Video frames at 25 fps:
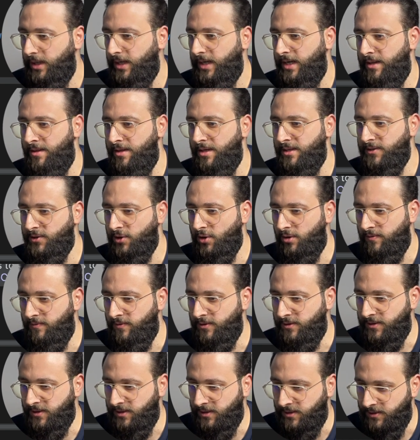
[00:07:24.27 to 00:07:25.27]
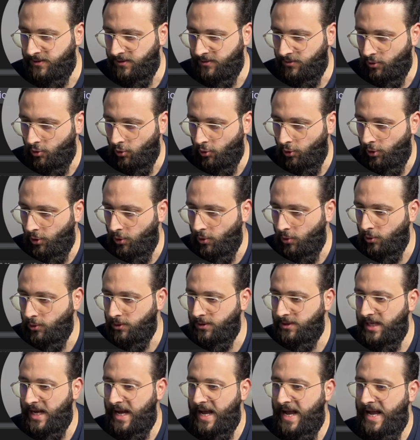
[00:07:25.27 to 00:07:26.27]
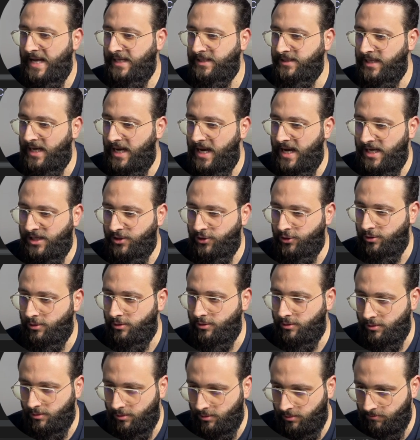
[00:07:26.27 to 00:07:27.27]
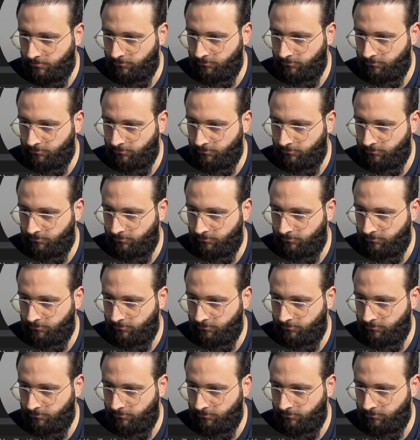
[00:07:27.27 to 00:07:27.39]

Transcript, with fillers: in the services to use add Azure